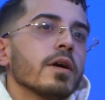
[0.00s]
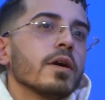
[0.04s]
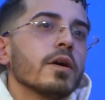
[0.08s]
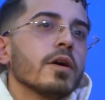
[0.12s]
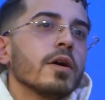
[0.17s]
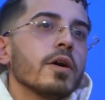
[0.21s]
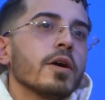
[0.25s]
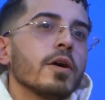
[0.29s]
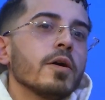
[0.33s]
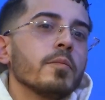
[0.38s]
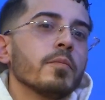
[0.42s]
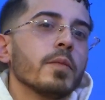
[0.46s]

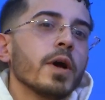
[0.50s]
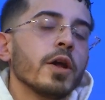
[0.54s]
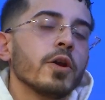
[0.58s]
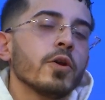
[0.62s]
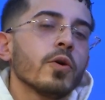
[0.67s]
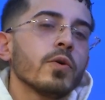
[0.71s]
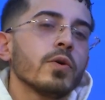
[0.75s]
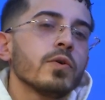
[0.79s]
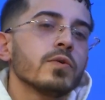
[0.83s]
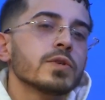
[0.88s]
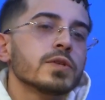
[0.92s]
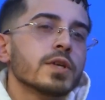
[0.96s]
I
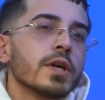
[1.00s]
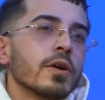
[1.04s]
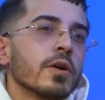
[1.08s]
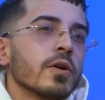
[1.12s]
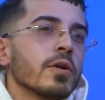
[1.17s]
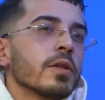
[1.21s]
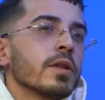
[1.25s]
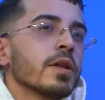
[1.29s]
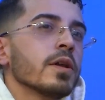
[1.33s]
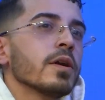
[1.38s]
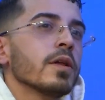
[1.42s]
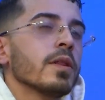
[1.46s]
know you said
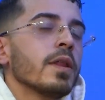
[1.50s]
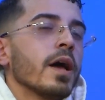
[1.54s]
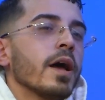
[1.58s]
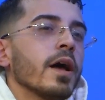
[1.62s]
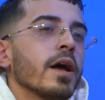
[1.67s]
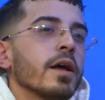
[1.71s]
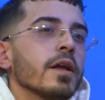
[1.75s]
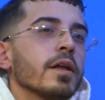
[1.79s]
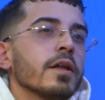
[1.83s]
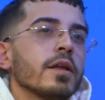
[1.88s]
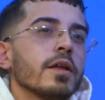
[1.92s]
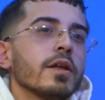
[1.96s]
earlier
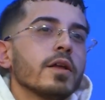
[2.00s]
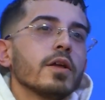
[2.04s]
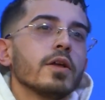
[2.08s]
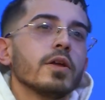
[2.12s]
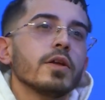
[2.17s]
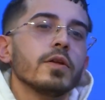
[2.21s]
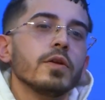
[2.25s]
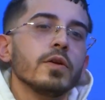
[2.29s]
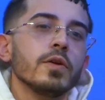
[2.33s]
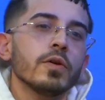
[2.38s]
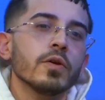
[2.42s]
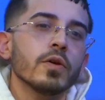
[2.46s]
that
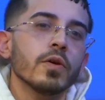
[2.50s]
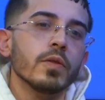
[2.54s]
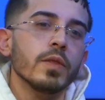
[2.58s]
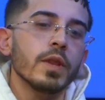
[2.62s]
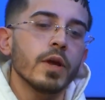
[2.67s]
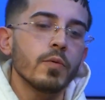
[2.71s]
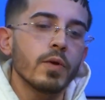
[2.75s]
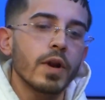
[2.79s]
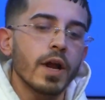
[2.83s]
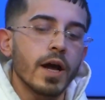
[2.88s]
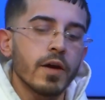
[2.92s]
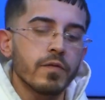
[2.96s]
they
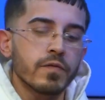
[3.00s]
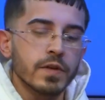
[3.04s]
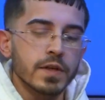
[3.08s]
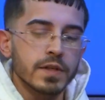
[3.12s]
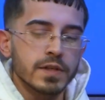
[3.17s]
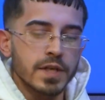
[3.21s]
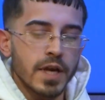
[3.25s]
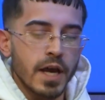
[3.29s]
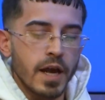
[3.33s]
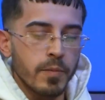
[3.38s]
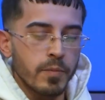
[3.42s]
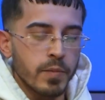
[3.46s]
would have to
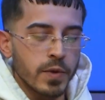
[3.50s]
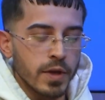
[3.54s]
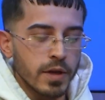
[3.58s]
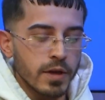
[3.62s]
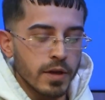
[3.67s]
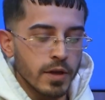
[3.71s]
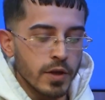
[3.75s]
tap in.